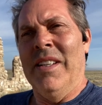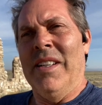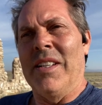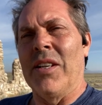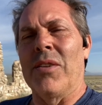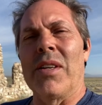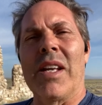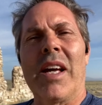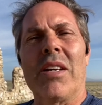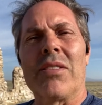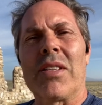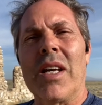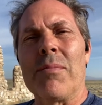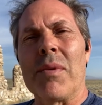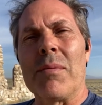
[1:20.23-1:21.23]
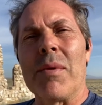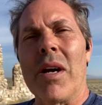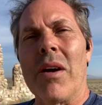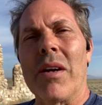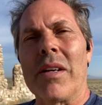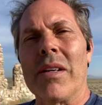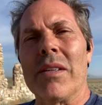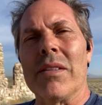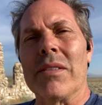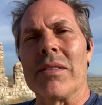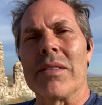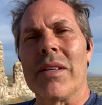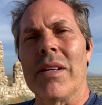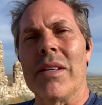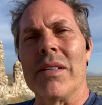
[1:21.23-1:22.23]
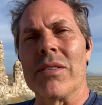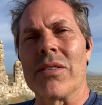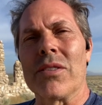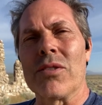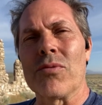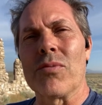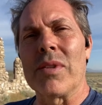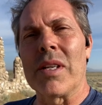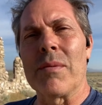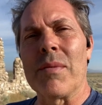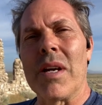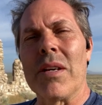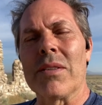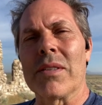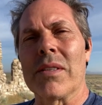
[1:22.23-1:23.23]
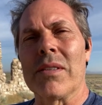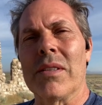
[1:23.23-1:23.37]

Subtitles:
The landscape in America is just really amazing.